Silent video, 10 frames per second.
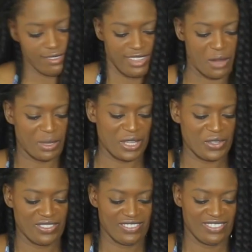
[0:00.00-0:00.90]
There we go.
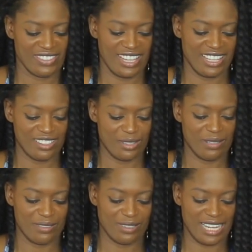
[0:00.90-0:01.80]
A little
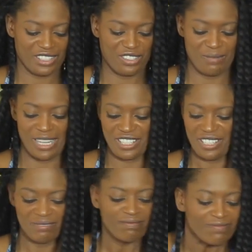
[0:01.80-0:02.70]
bit for extra measure.
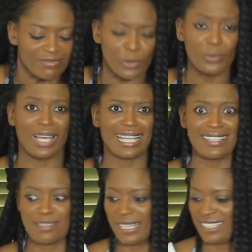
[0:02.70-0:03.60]
Ooh, I can
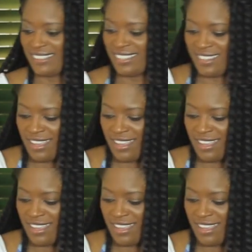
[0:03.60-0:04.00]
smell it.